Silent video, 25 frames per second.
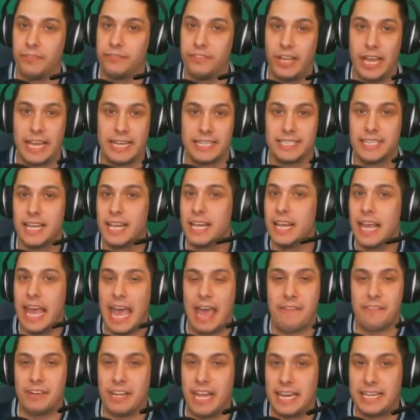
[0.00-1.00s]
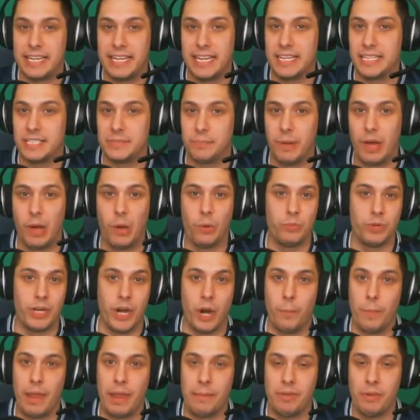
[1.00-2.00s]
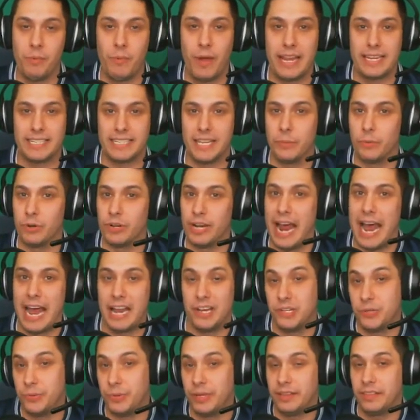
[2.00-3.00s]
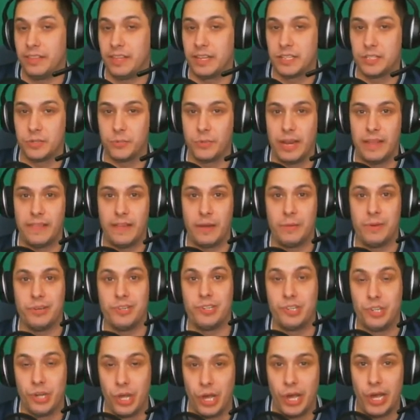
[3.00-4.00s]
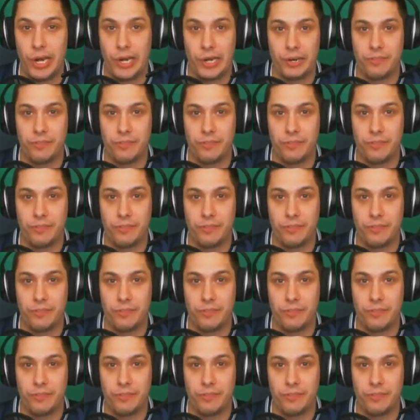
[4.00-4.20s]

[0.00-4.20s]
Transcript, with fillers: If you guys have any ideas about, you know, maybe ways that we're not doing things the way that we should,